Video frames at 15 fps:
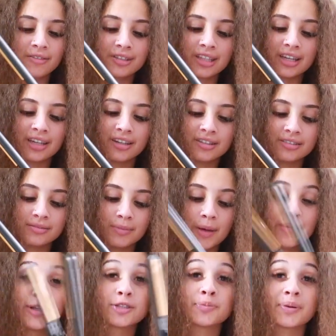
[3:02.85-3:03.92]
What the hell?
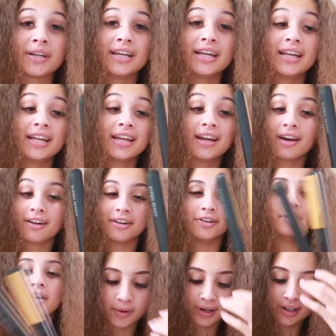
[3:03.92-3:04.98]
Maybe it's preheating? I
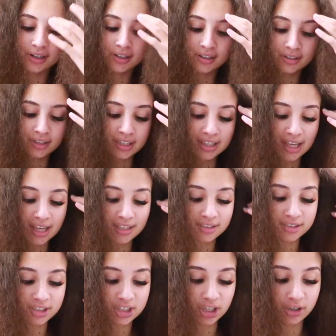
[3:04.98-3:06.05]
don't know. We're gonna let
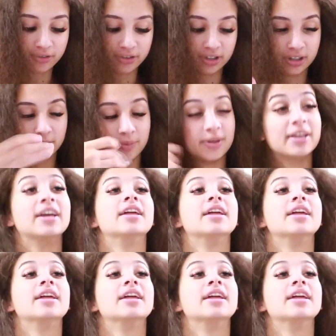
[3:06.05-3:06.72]
that chill for a little bit.